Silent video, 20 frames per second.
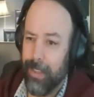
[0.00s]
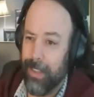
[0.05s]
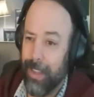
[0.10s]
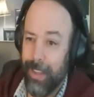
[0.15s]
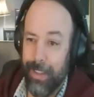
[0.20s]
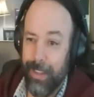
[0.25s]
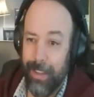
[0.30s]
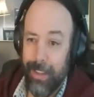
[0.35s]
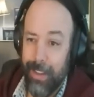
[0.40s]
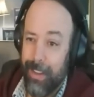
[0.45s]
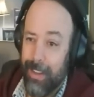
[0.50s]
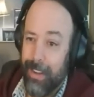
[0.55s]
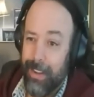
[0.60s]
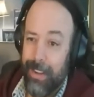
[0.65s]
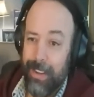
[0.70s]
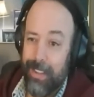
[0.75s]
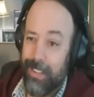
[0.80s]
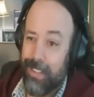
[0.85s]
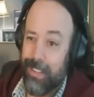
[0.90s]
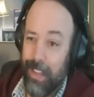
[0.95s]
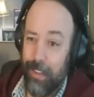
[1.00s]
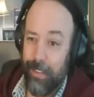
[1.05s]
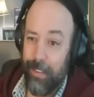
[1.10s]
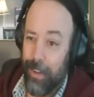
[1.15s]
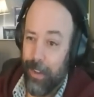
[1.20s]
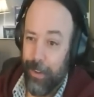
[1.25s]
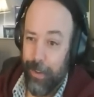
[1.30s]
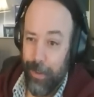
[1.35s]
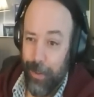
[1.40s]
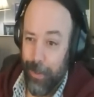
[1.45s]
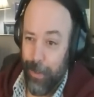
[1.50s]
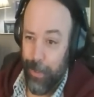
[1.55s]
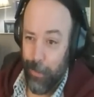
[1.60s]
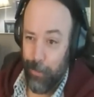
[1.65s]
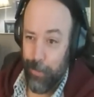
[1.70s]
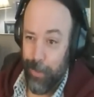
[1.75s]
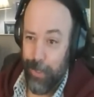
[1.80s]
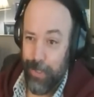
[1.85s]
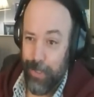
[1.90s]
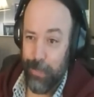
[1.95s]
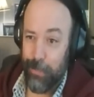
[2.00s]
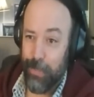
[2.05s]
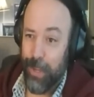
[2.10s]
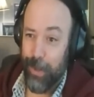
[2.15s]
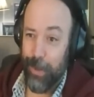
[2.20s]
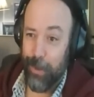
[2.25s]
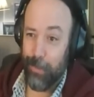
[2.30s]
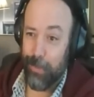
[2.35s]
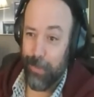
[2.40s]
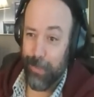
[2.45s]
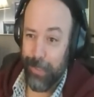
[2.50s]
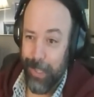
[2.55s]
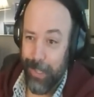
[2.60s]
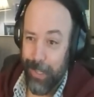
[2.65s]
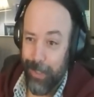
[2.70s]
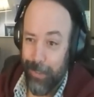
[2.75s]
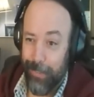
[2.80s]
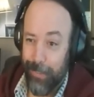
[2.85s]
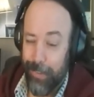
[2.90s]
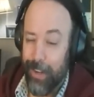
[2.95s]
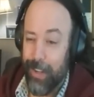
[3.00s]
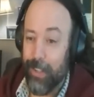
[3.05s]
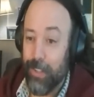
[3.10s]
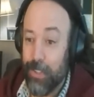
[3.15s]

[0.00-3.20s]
like 700 audiobooks in my Audible account, right?